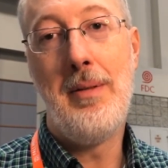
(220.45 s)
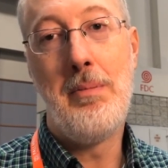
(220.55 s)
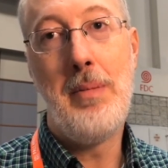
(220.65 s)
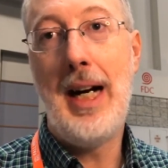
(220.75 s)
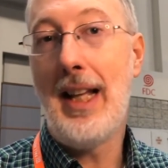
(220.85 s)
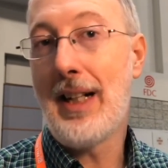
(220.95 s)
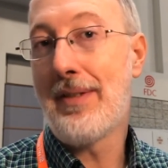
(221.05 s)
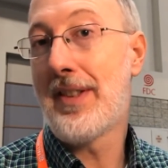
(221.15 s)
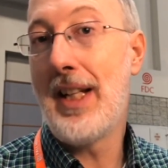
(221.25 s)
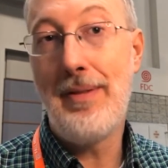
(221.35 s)
By, like,
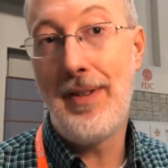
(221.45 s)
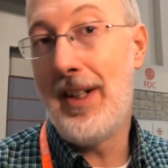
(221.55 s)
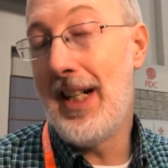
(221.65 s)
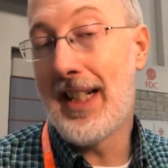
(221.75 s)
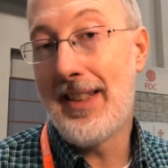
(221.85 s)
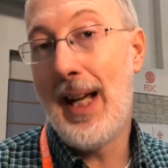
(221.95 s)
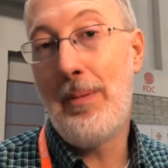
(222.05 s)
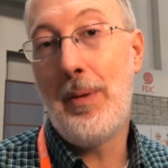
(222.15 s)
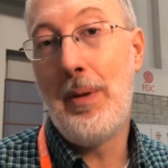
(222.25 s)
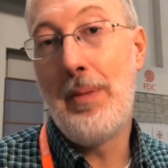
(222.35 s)
say, for an
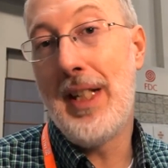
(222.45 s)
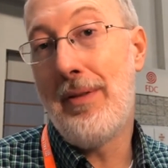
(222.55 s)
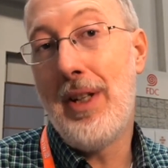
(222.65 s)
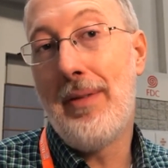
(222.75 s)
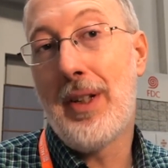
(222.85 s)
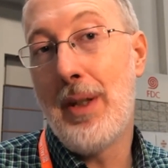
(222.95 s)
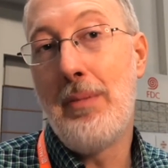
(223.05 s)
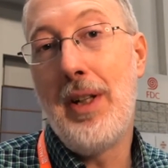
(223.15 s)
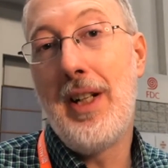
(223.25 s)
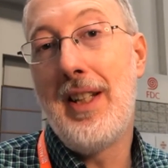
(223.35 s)
example would be if you have a
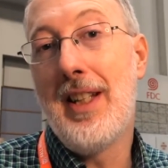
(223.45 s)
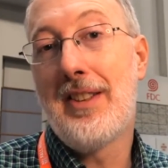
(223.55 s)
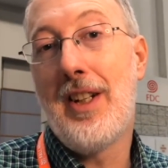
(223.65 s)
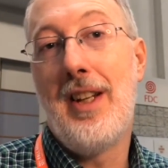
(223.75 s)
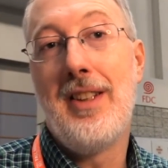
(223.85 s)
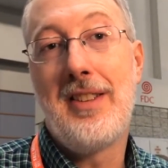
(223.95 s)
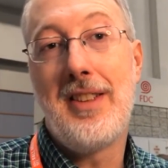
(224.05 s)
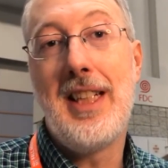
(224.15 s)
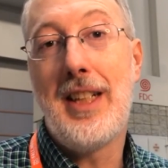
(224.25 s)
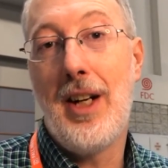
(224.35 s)
community that's on the
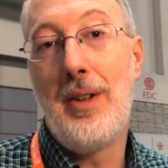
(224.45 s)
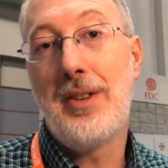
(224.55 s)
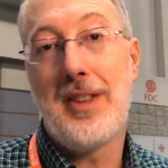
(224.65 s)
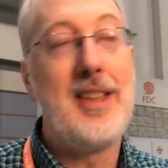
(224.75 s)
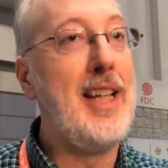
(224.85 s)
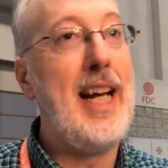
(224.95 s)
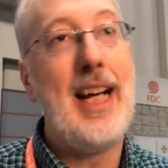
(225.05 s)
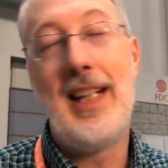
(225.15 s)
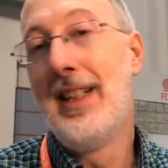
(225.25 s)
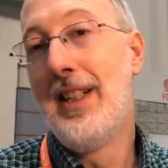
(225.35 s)
seacoast and they
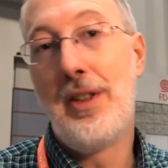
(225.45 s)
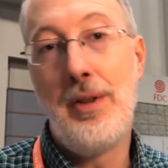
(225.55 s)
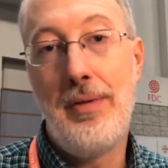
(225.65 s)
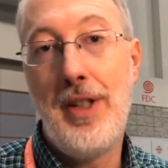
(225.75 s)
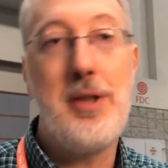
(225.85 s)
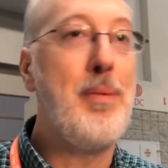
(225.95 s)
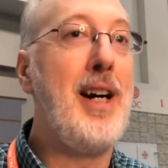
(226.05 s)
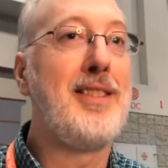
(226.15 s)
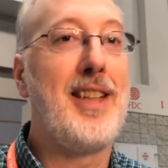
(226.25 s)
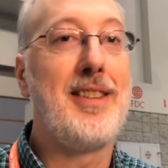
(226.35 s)
do fish
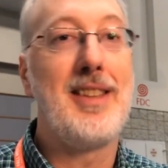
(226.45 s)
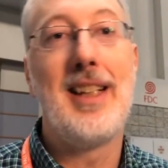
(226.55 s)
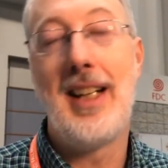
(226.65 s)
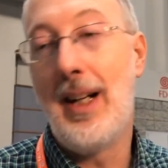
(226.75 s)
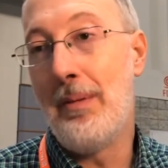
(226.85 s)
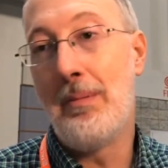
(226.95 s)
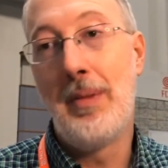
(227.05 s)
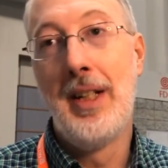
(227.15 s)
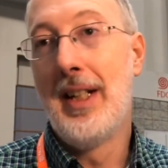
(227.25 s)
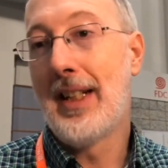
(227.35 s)
processing.
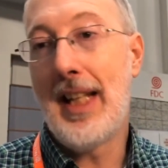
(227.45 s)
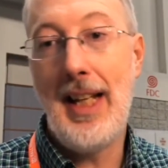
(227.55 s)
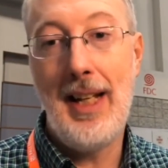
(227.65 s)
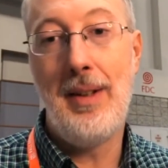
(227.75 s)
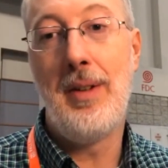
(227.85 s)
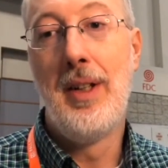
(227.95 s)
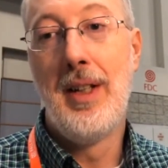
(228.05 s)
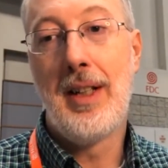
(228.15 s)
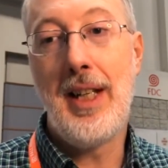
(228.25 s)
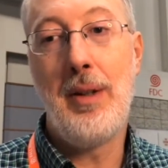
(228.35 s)

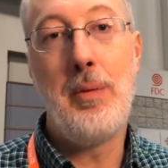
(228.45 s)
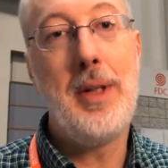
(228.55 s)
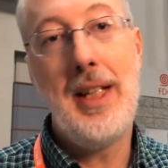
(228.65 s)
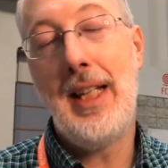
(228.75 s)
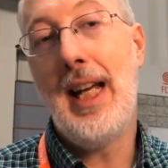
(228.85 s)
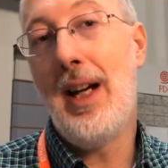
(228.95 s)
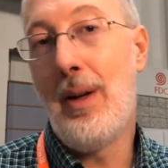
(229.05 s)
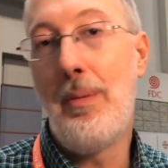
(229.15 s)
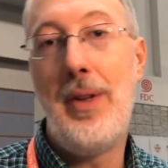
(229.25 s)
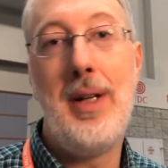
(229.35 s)
Can we
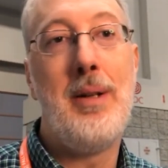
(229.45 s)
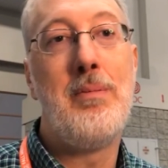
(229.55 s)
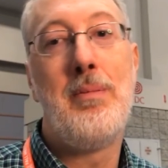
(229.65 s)
help them